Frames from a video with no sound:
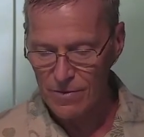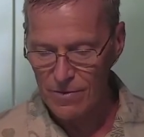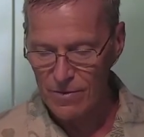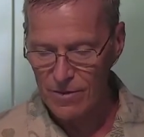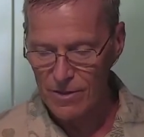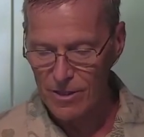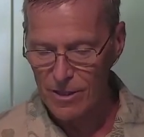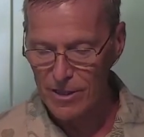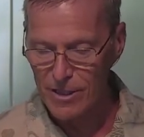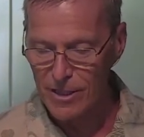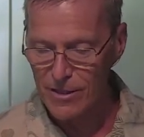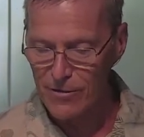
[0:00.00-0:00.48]

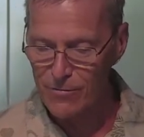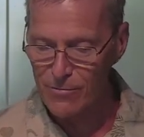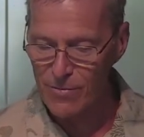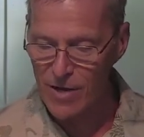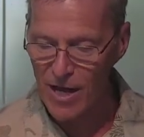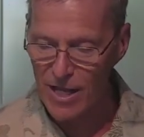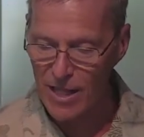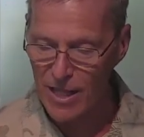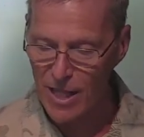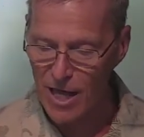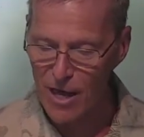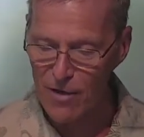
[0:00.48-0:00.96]
to live
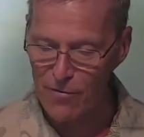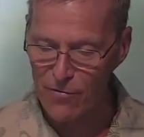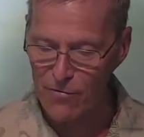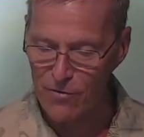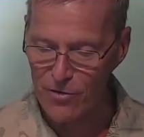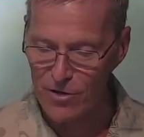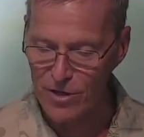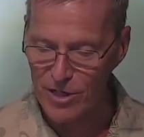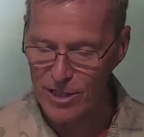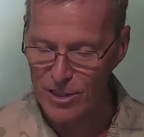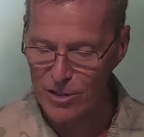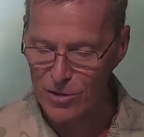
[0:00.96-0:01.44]
my life for
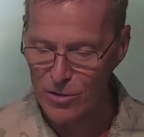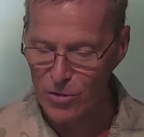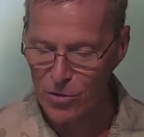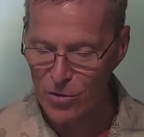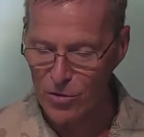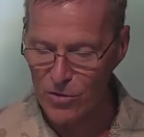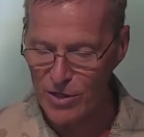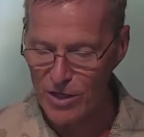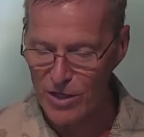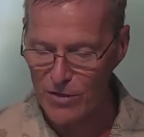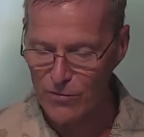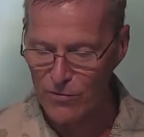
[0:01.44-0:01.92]
His
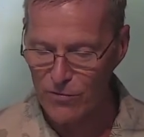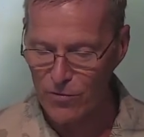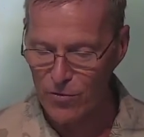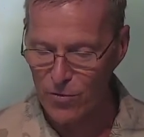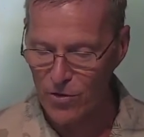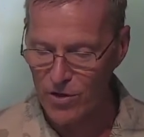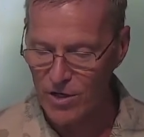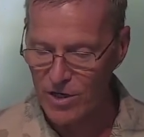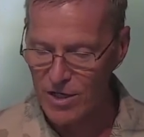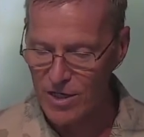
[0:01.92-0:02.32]
glory and for